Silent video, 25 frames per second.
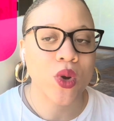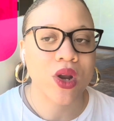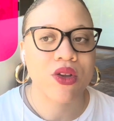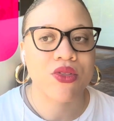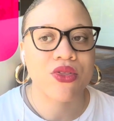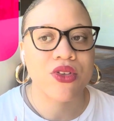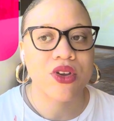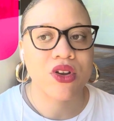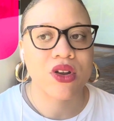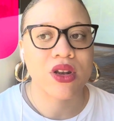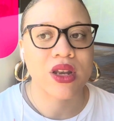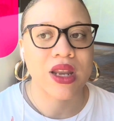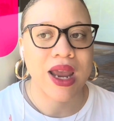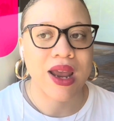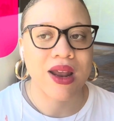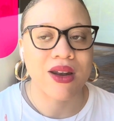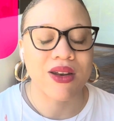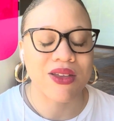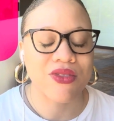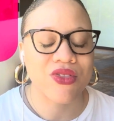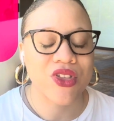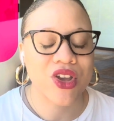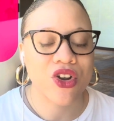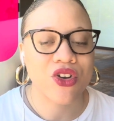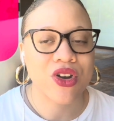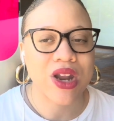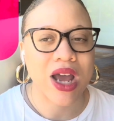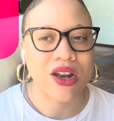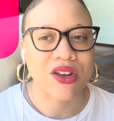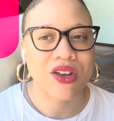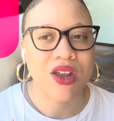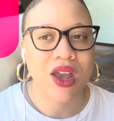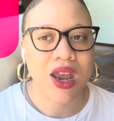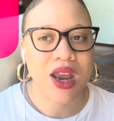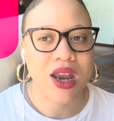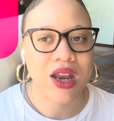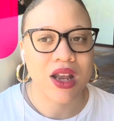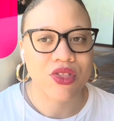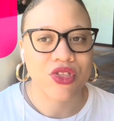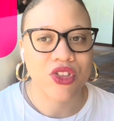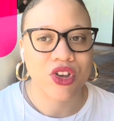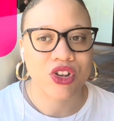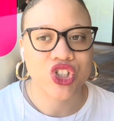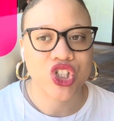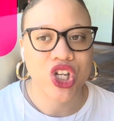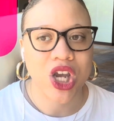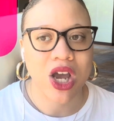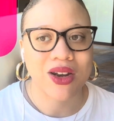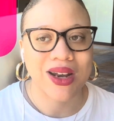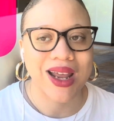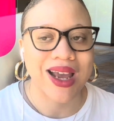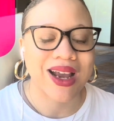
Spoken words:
they're now looking at their child like,